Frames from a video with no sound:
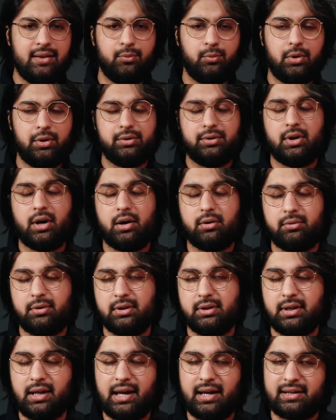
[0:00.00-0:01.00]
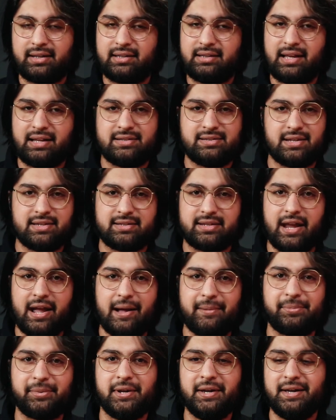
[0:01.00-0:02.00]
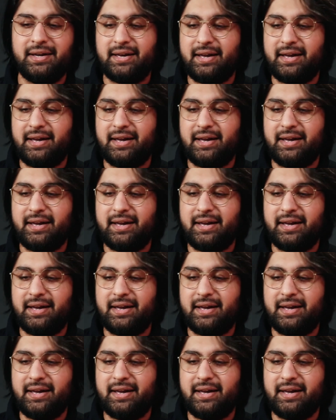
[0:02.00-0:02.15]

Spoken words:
Well, not really. That's just cap.